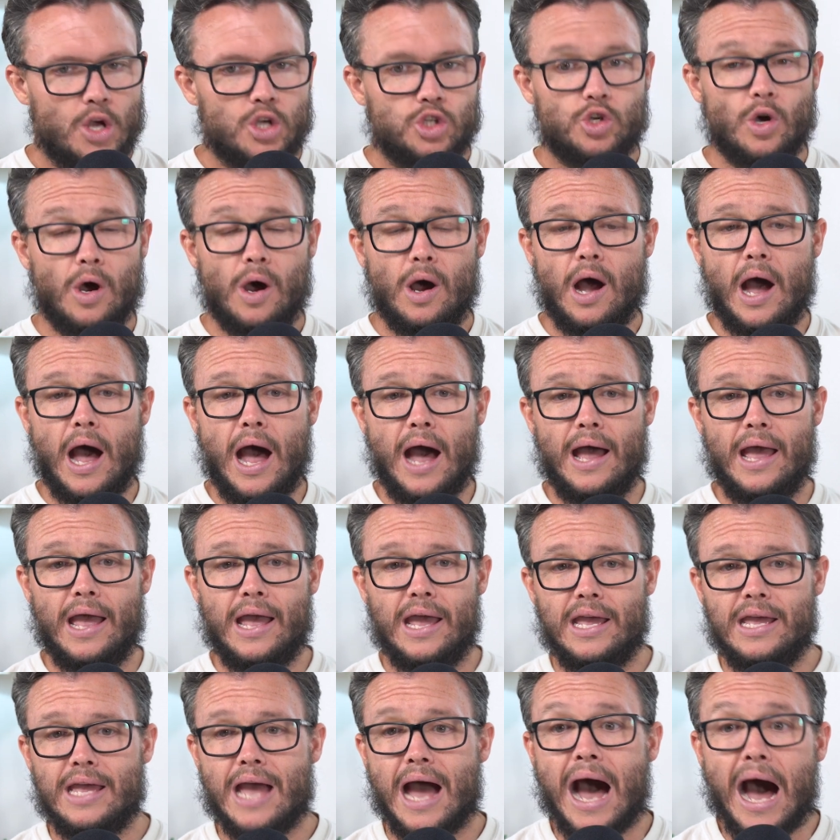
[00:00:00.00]
So
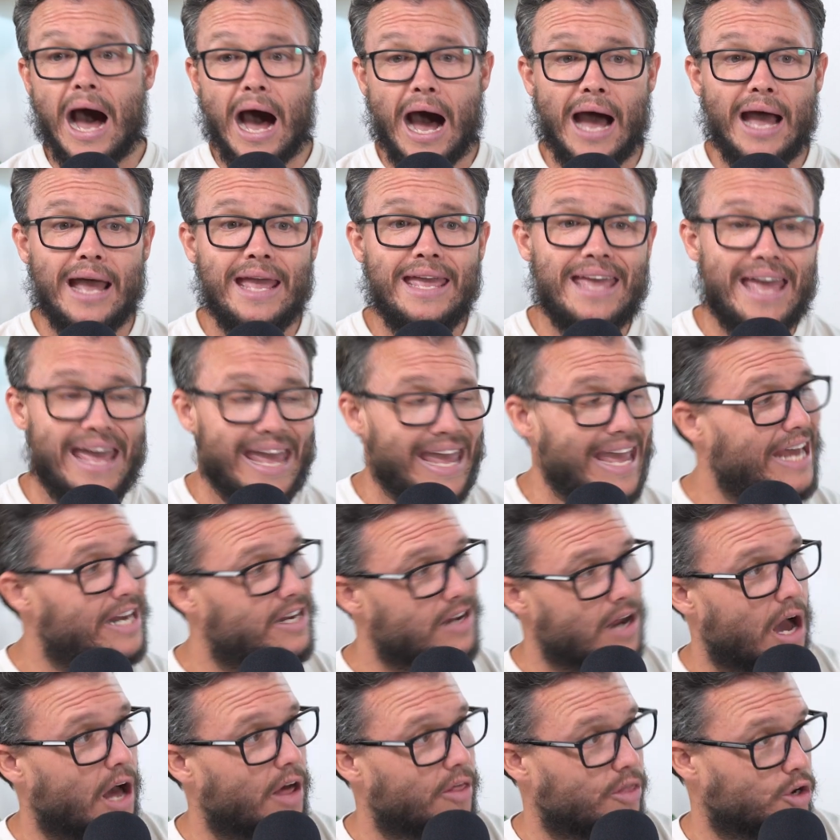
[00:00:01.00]
I
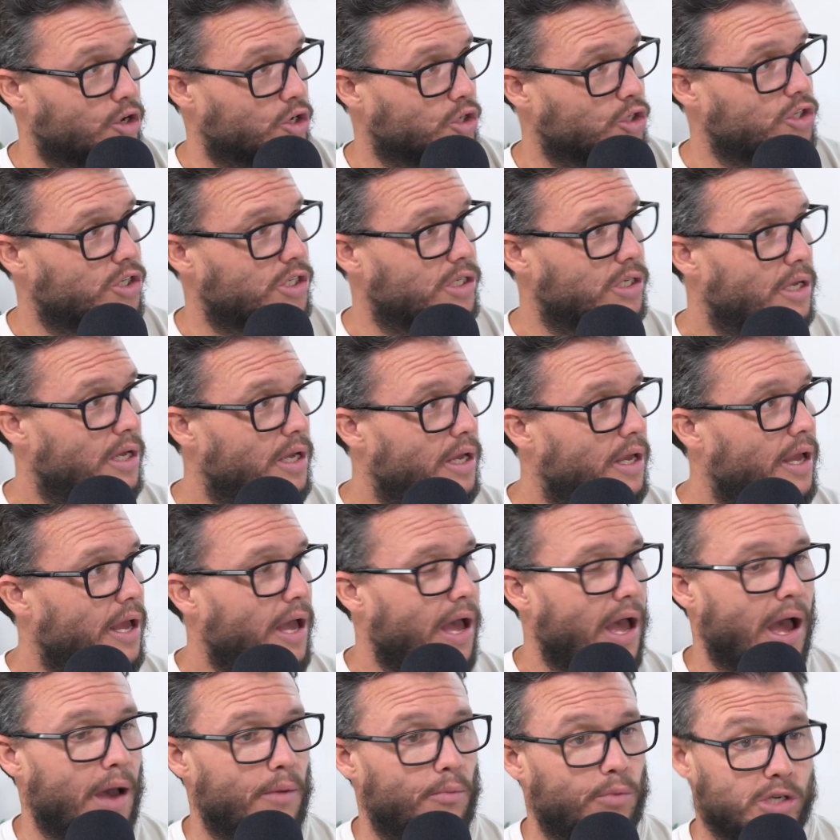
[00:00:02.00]
and others,
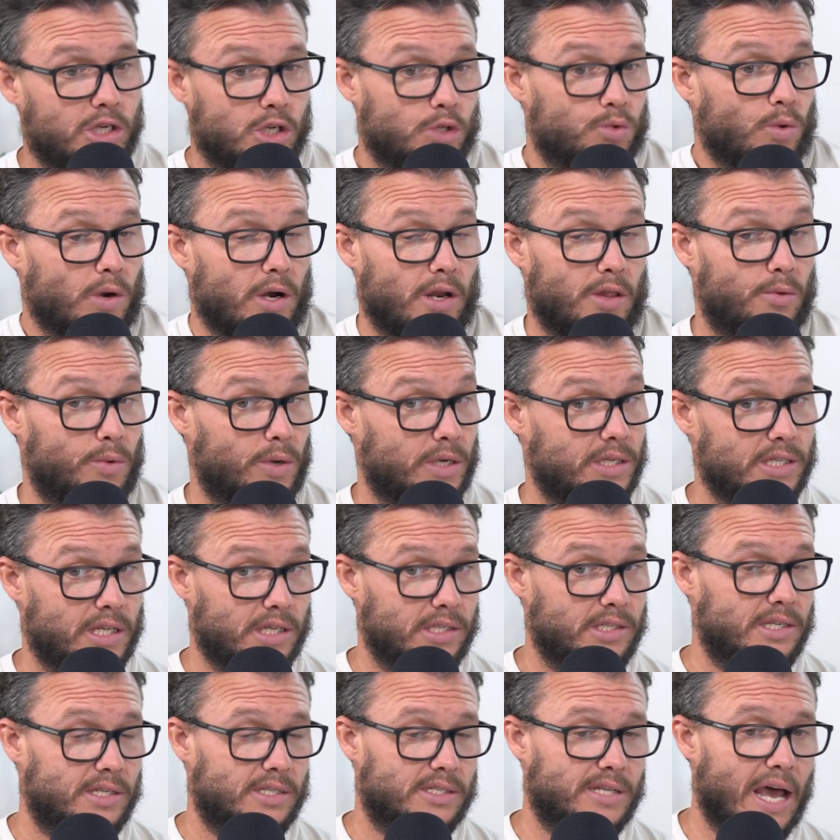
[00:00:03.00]
which is one of
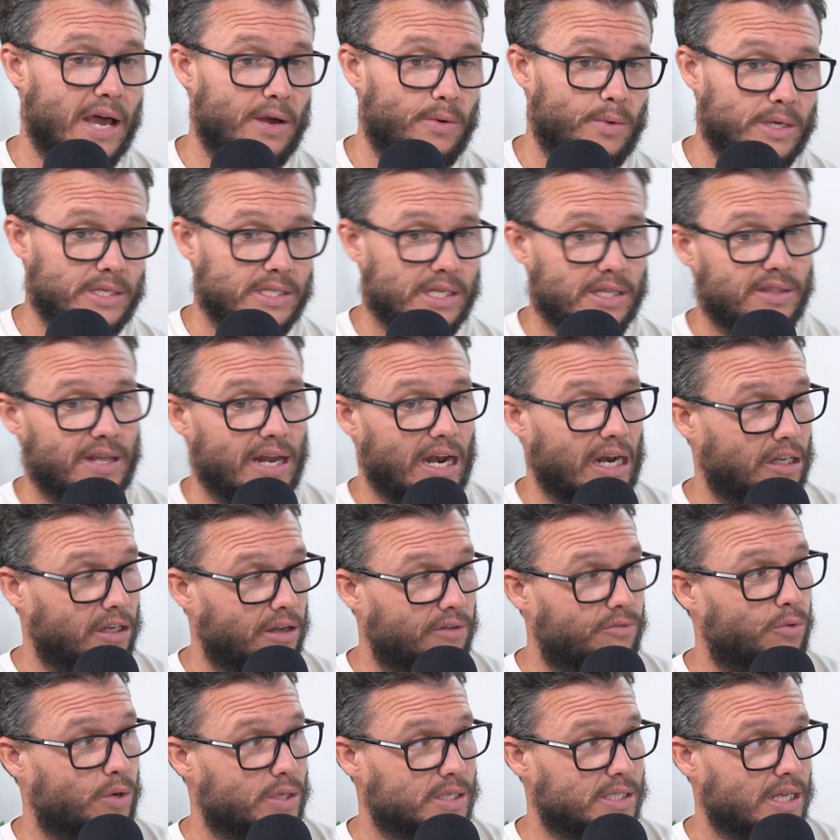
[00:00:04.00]
the side reason that I
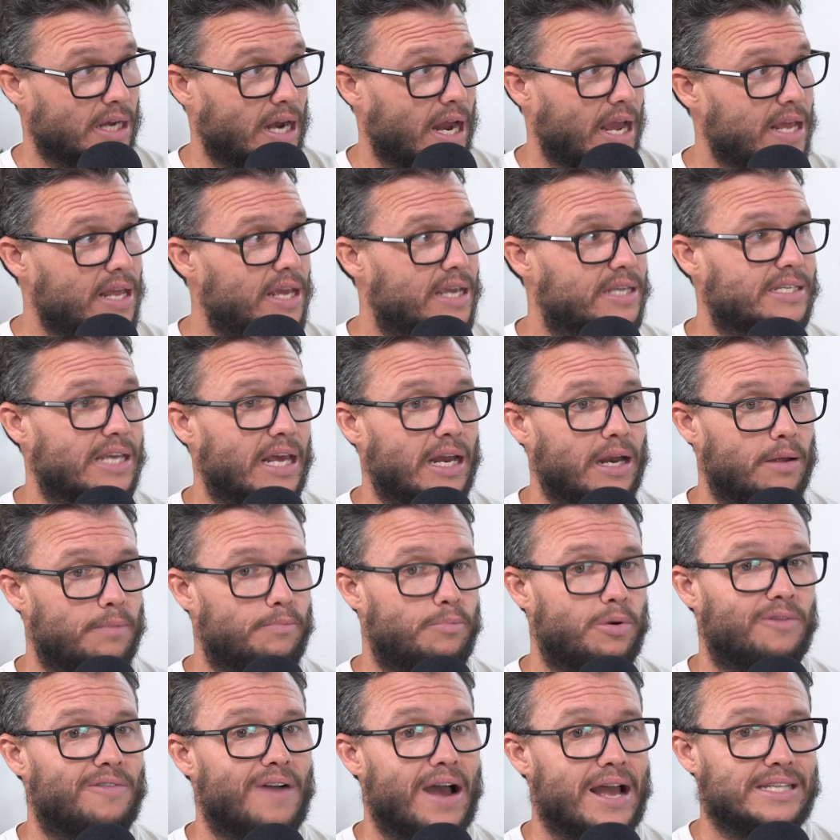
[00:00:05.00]
love Wednesday night, is that
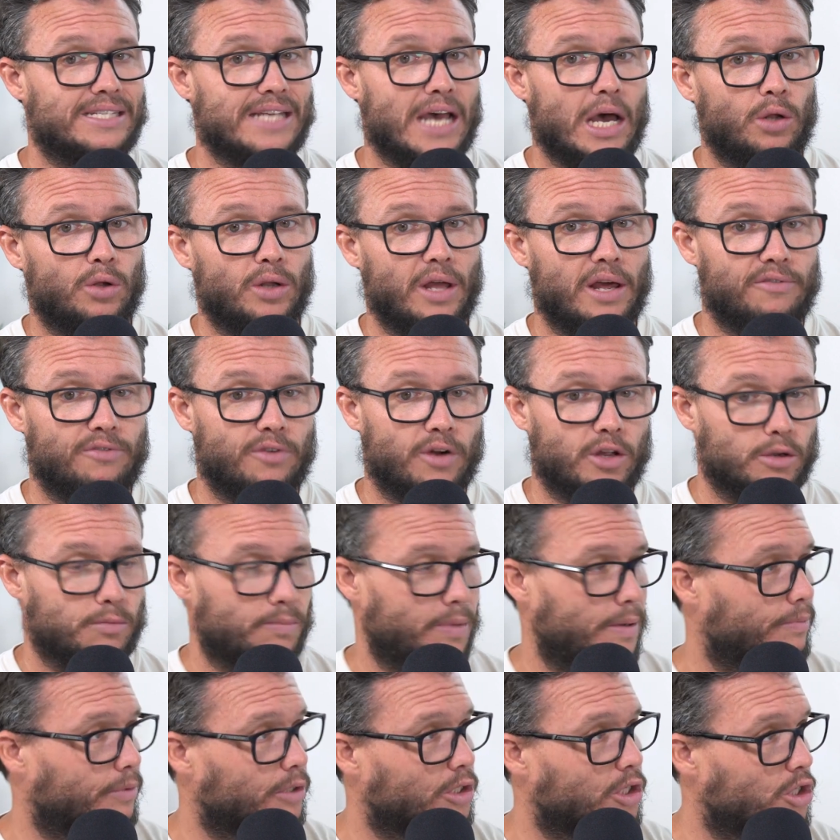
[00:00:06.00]
it provides outlet for other
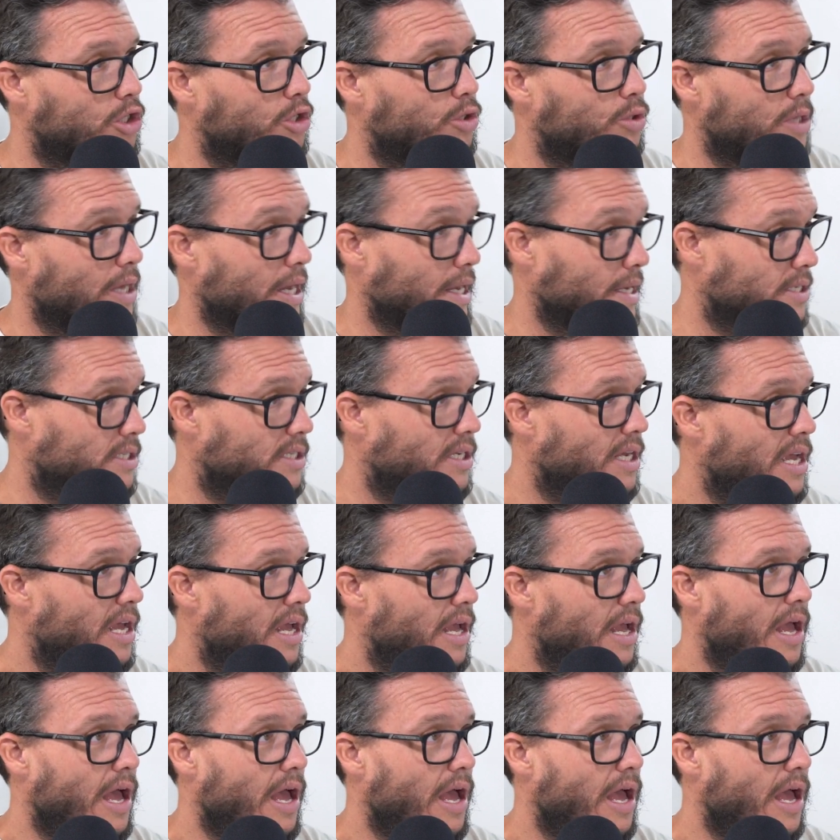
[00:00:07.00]
people to do things.